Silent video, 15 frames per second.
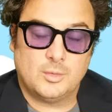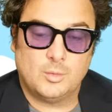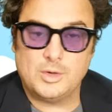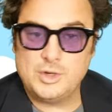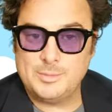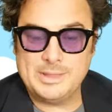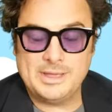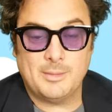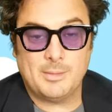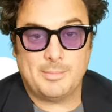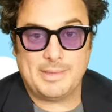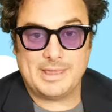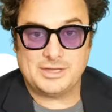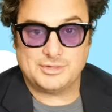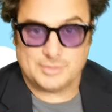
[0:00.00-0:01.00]
When you become a
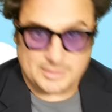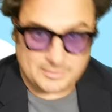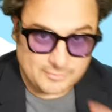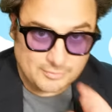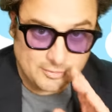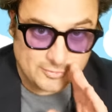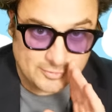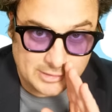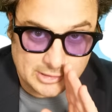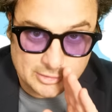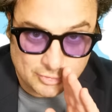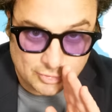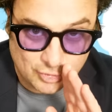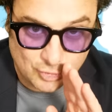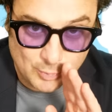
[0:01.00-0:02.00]
patron for as little
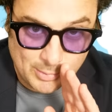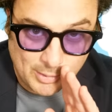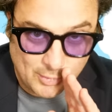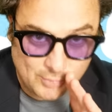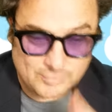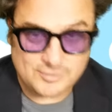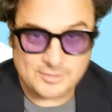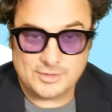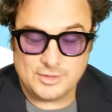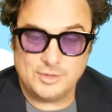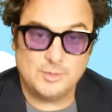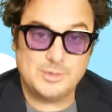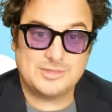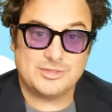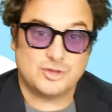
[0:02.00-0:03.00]
as 2 bones,
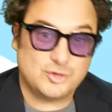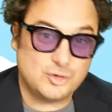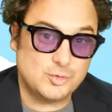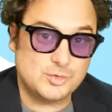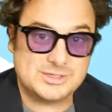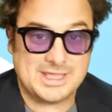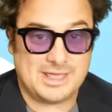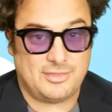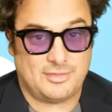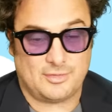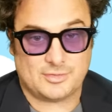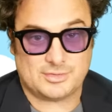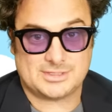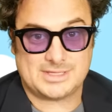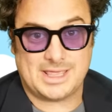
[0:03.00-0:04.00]
you get the Tuesday,
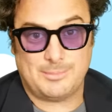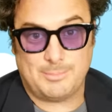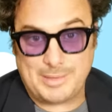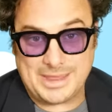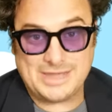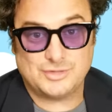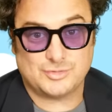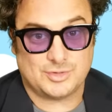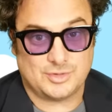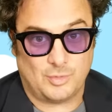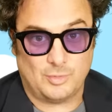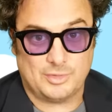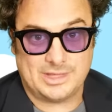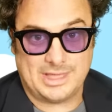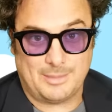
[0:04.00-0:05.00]
Thursday
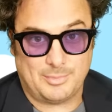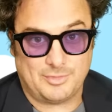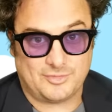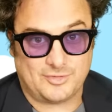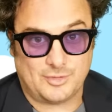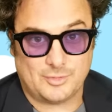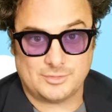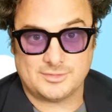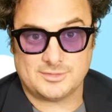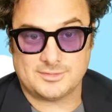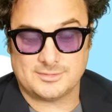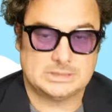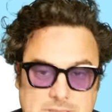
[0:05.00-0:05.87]
patron-only episodes.